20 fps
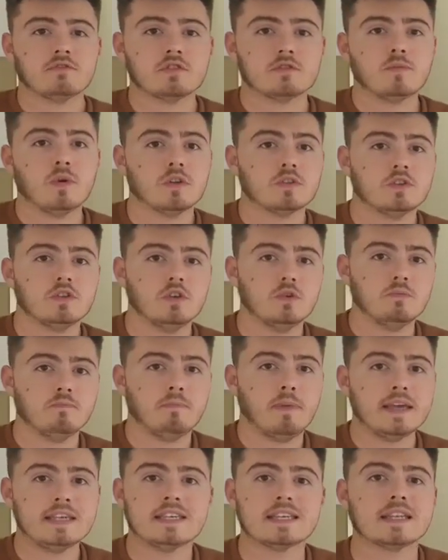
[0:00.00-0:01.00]
response, you're
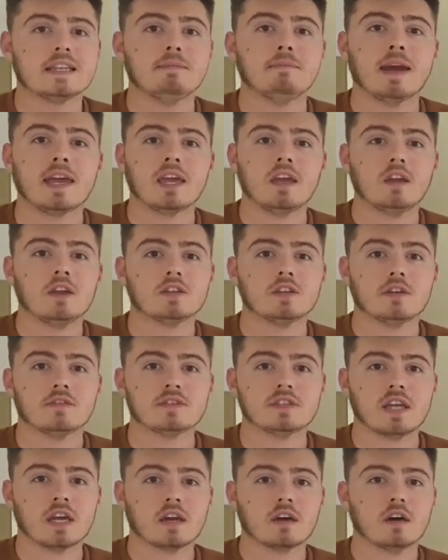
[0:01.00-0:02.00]
basically making yourself
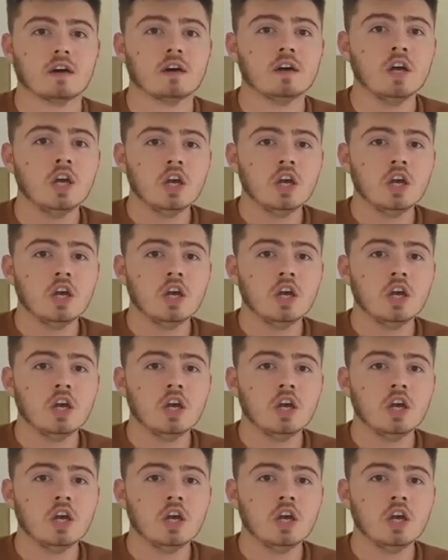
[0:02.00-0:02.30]
sicker.